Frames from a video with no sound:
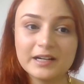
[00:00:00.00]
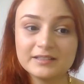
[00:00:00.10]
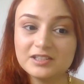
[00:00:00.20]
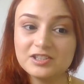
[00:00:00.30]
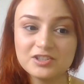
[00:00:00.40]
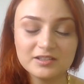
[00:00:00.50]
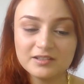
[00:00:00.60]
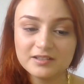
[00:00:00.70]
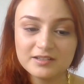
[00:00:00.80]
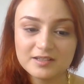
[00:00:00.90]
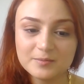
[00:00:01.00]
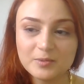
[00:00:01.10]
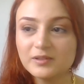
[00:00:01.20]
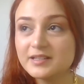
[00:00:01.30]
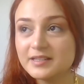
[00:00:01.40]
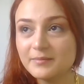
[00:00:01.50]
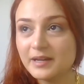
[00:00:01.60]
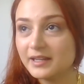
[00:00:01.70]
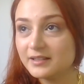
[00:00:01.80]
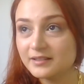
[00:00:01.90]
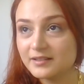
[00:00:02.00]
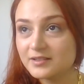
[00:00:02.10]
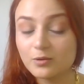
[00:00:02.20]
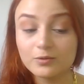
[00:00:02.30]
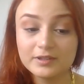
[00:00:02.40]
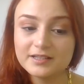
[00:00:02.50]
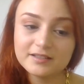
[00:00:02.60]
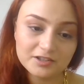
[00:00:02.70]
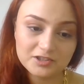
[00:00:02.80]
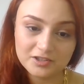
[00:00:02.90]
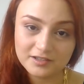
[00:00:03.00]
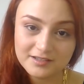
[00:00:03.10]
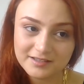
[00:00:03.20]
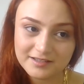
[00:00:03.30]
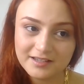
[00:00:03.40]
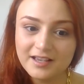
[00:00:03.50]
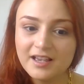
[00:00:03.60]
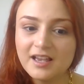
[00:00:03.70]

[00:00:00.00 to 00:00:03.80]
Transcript: practitioners, policymakers, or researchers.